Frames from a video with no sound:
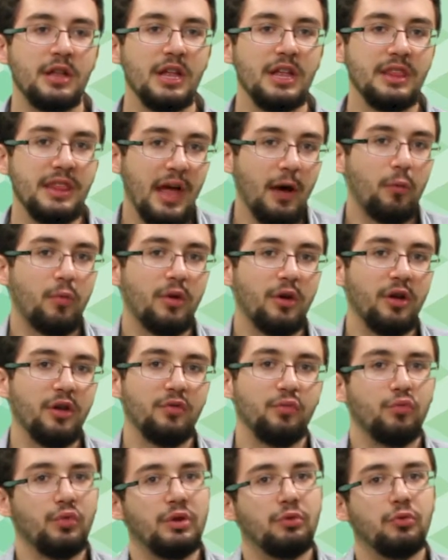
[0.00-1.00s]
in that world
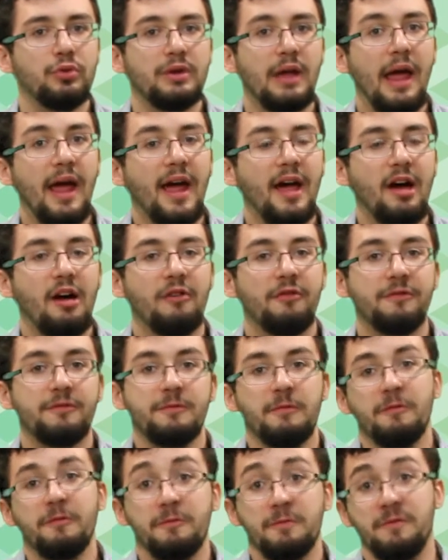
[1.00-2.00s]
we would have
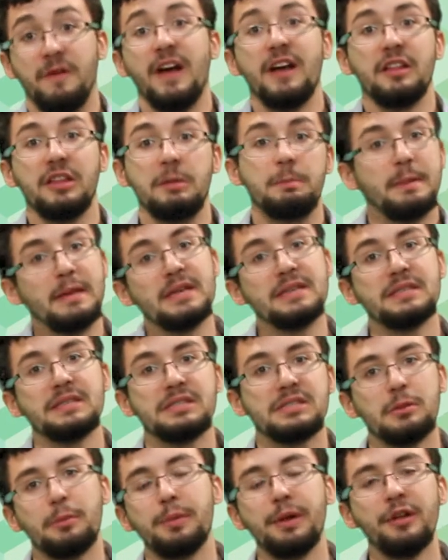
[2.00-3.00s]
finally peace and
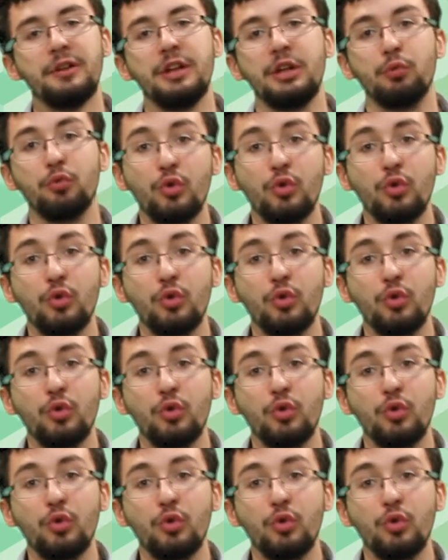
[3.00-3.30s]
stability.